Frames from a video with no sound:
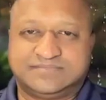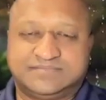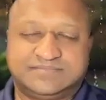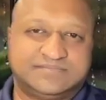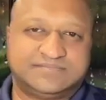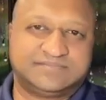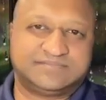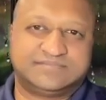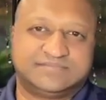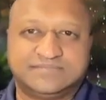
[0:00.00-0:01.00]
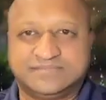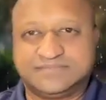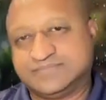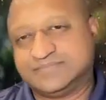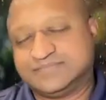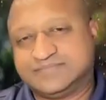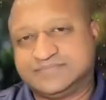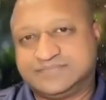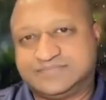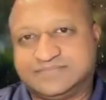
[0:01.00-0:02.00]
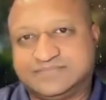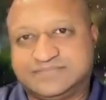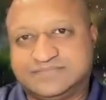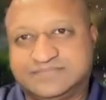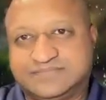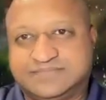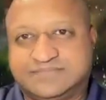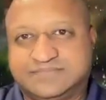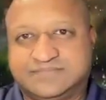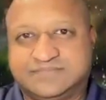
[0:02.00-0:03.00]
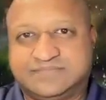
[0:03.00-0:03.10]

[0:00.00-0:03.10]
(silent)